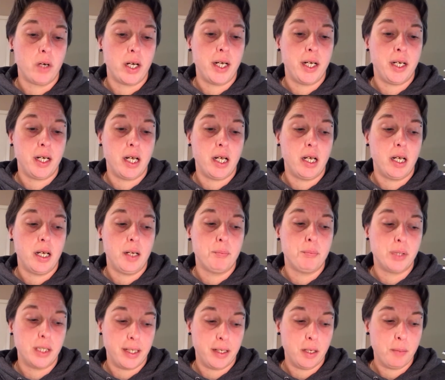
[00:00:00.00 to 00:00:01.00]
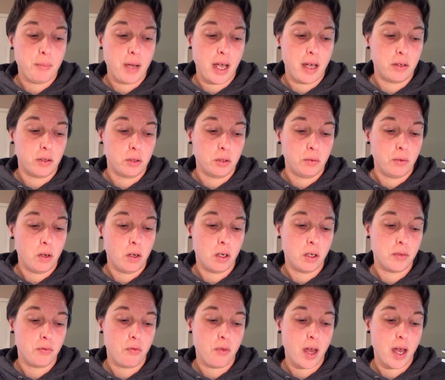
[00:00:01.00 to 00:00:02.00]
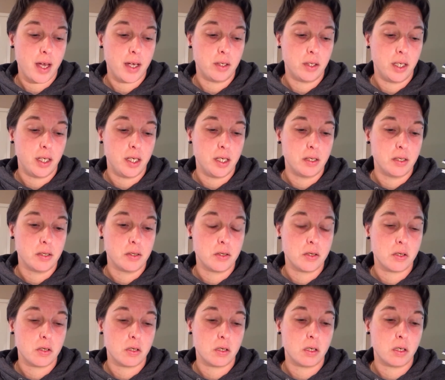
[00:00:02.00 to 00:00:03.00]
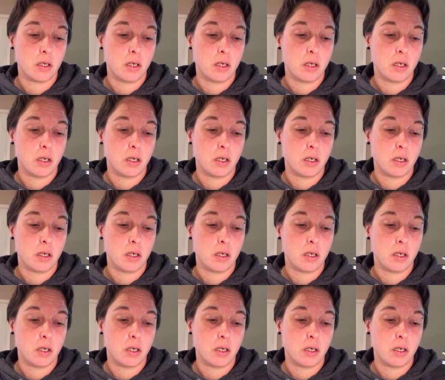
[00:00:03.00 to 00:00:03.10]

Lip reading: writing a blanket pattern that is